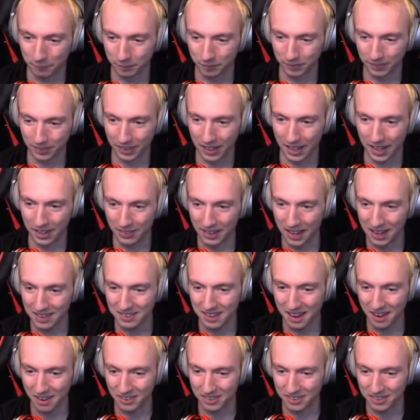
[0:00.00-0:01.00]
And that's
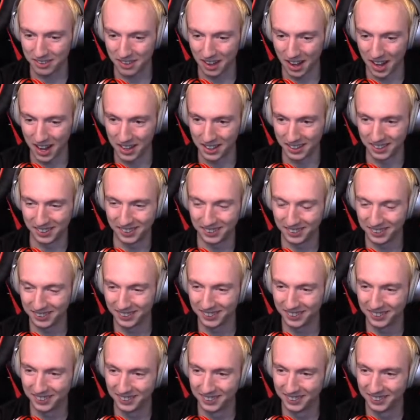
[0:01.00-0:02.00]
how it's done.
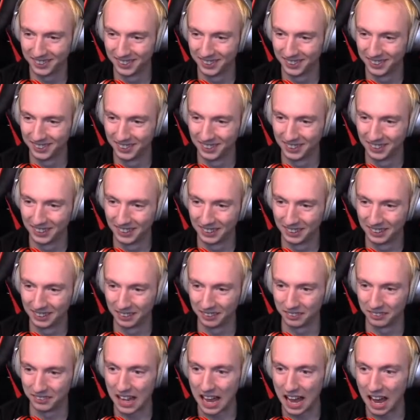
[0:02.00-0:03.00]

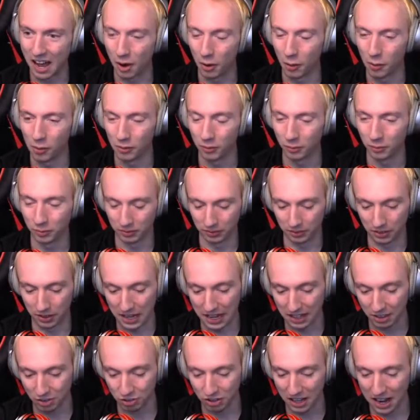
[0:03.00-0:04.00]
Now, the
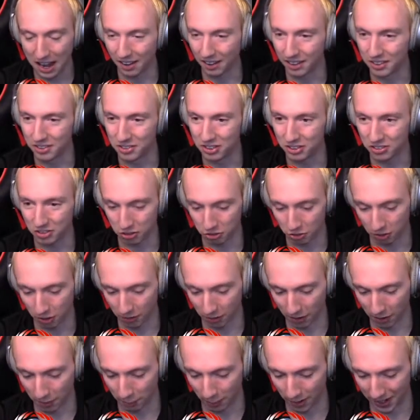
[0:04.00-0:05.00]
next challenge. It's a short
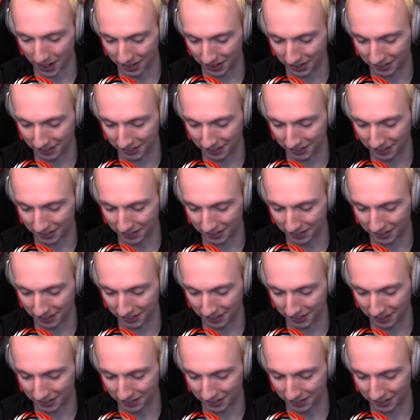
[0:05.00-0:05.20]
runway.